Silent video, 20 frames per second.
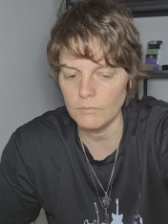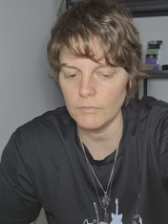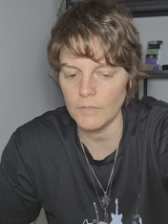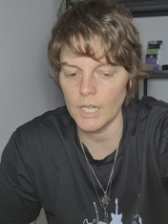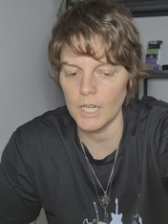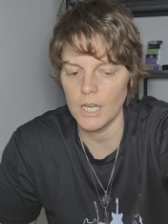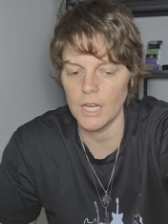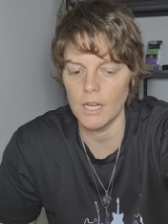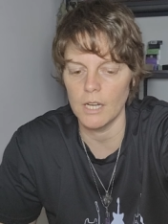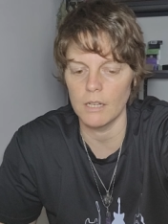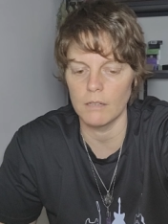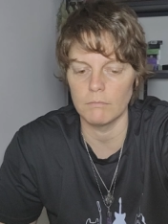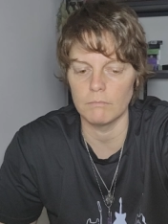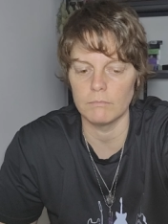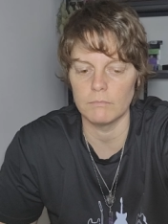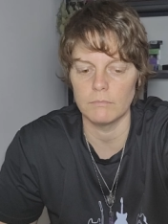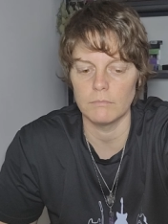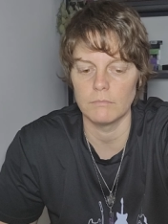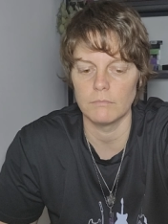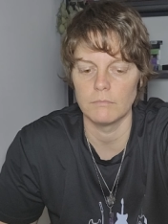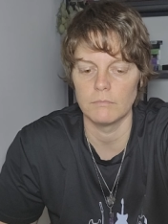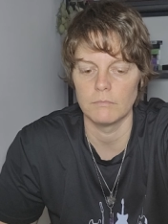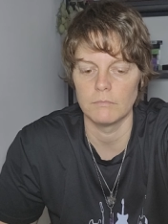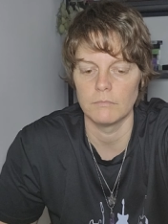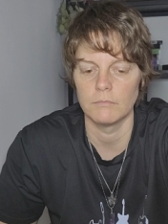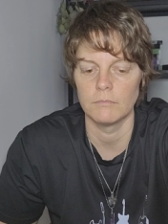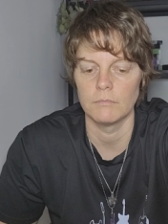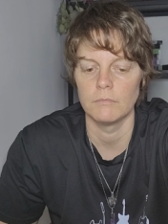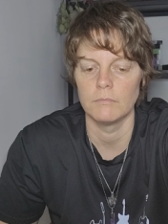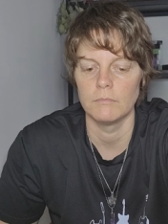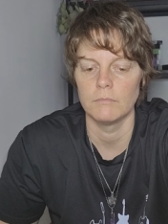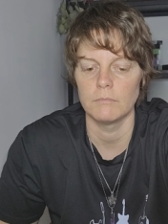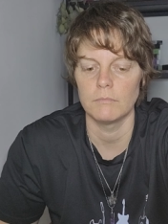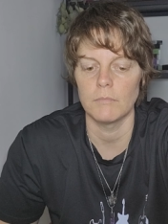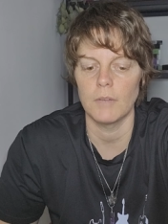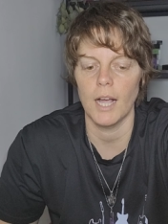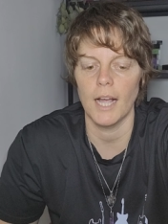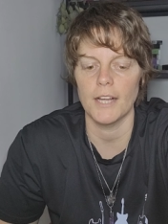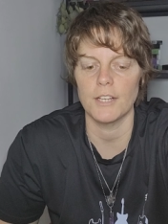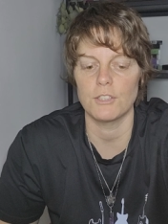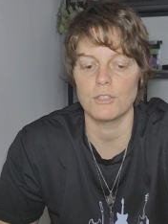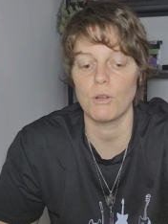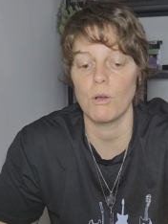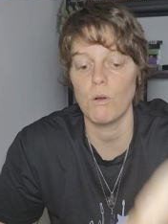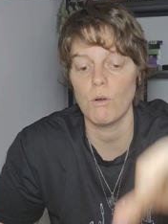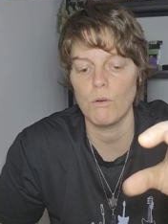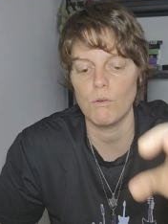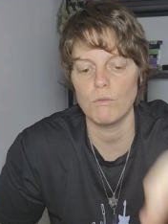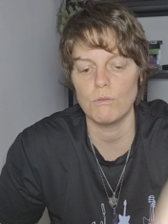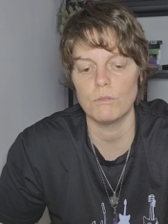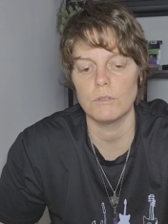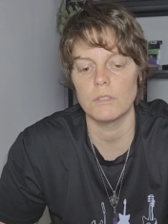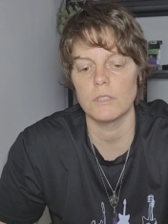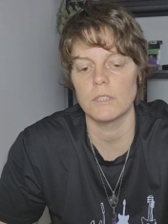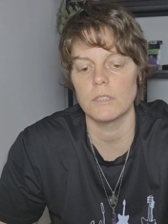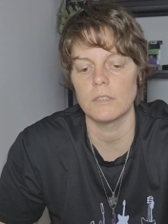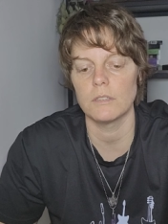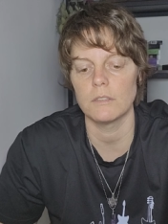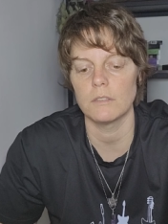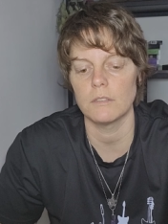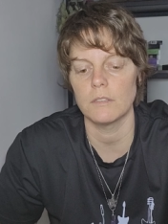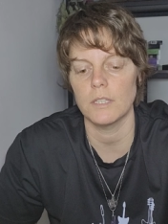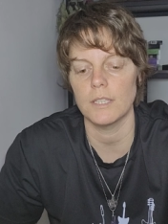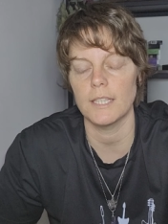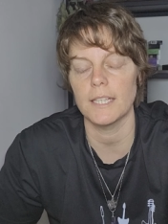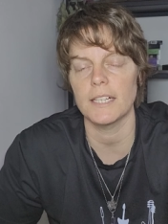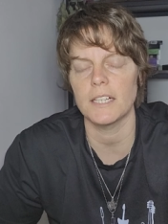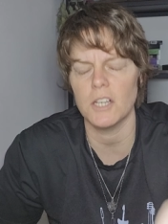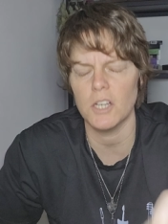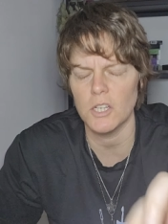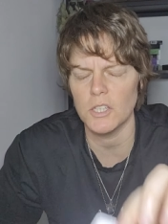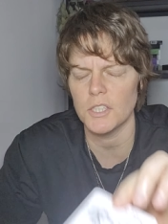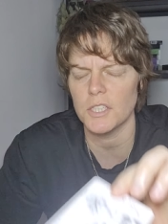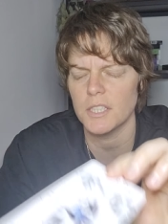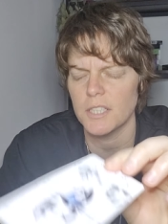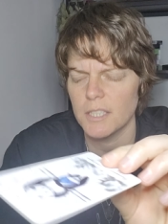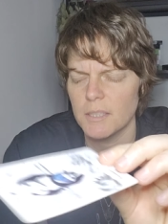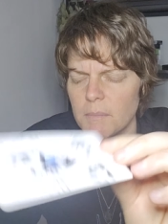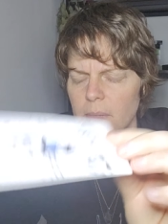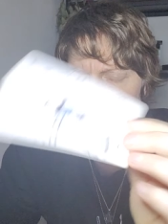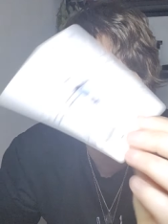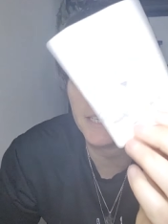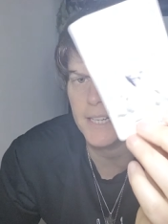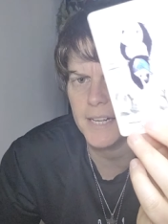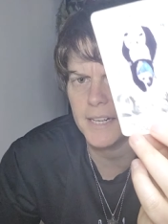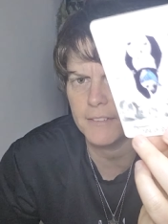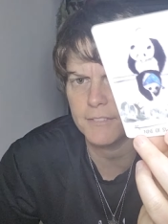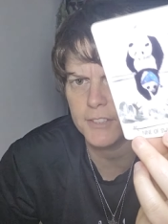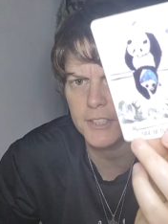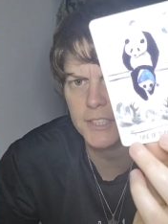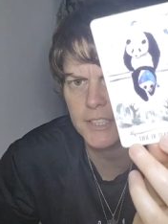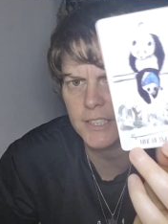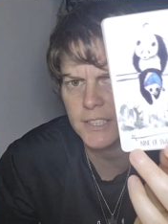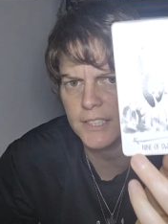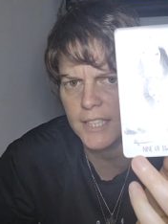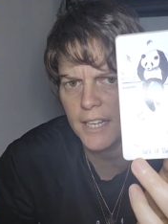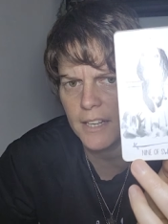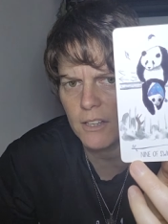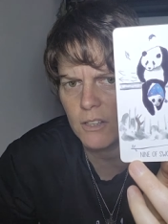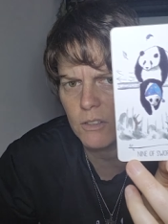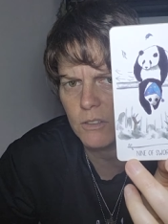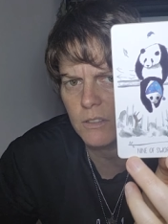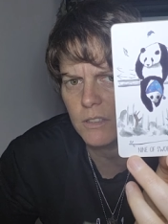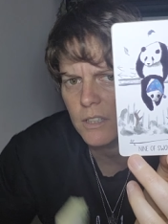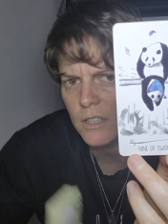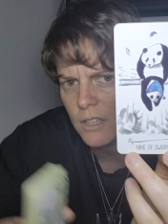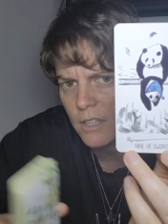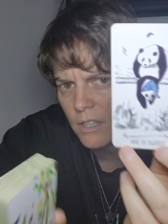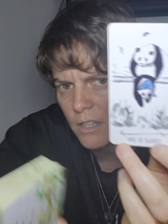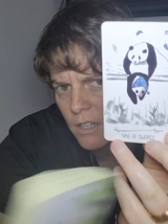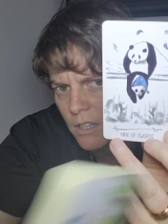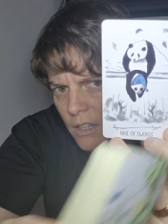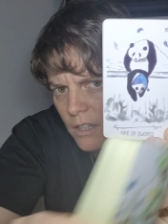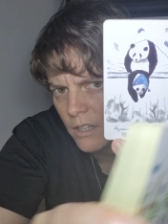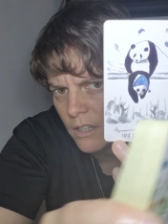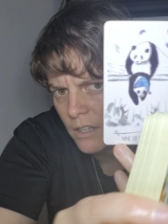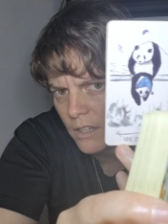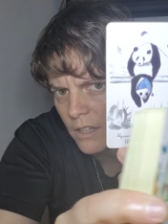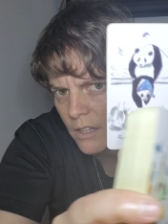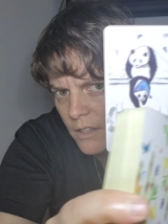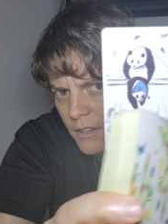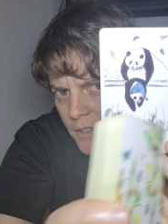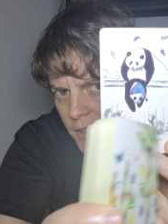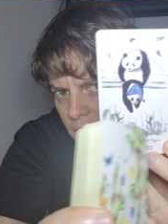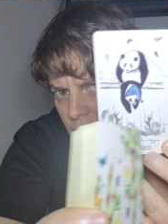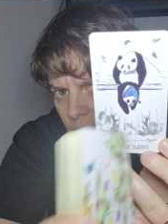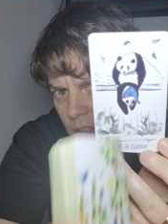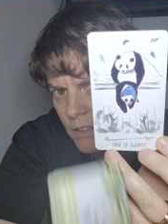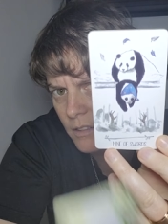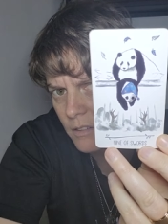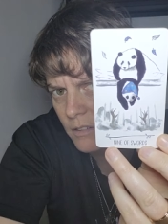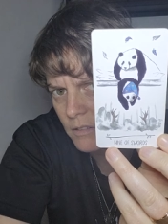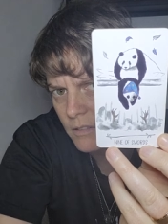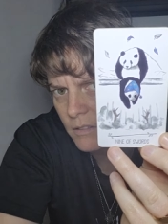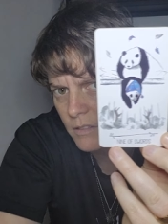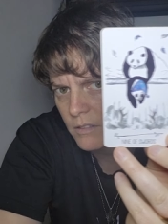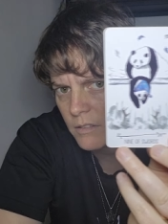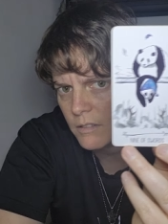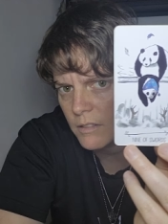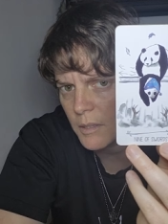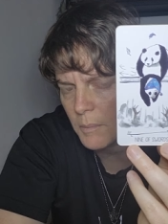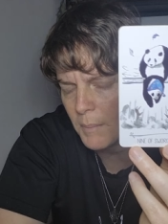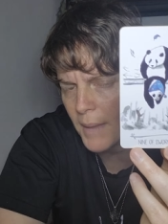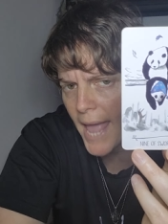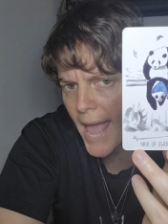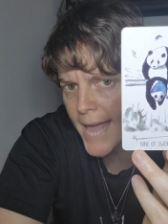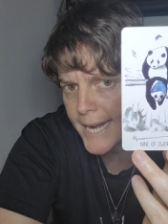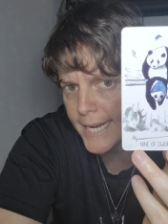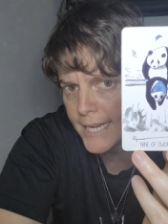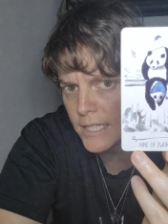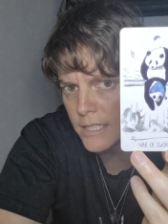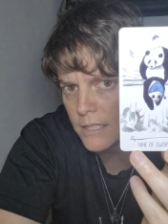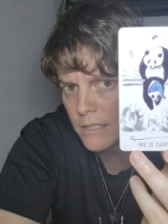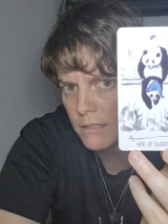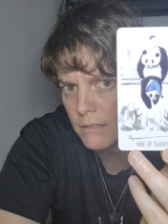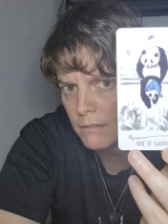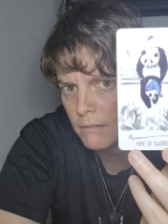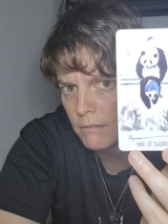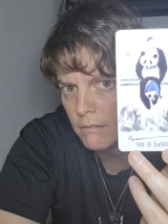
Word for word: um, I told, I like consciously made an effort to tell the the baddies,